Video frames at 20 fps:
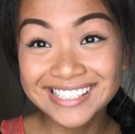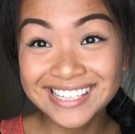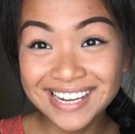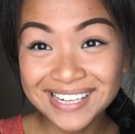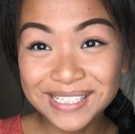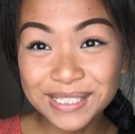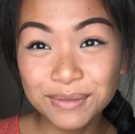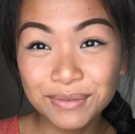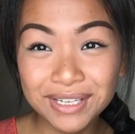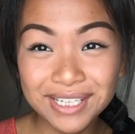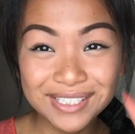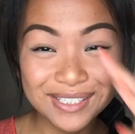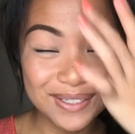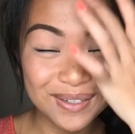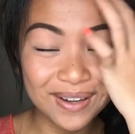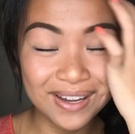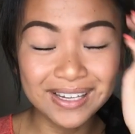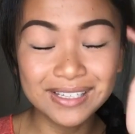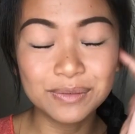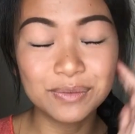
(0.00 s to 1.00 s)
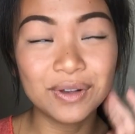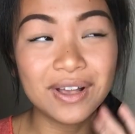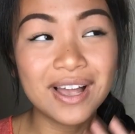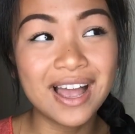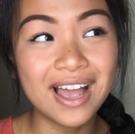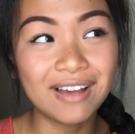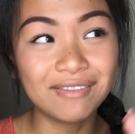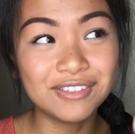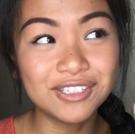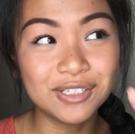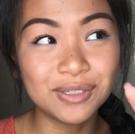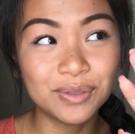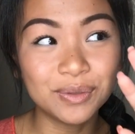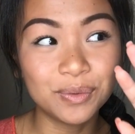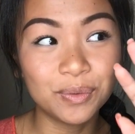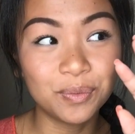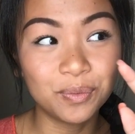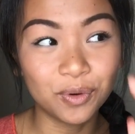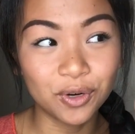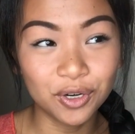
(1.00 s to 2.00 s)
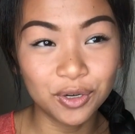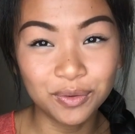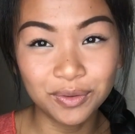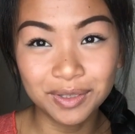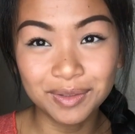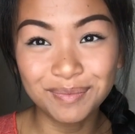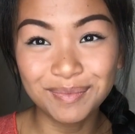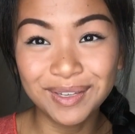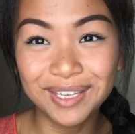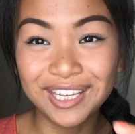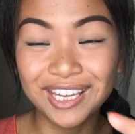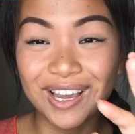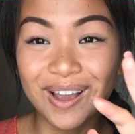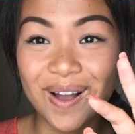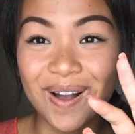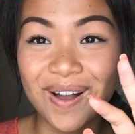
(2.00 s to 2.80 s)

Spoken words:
Next piece, you guys will have to work with me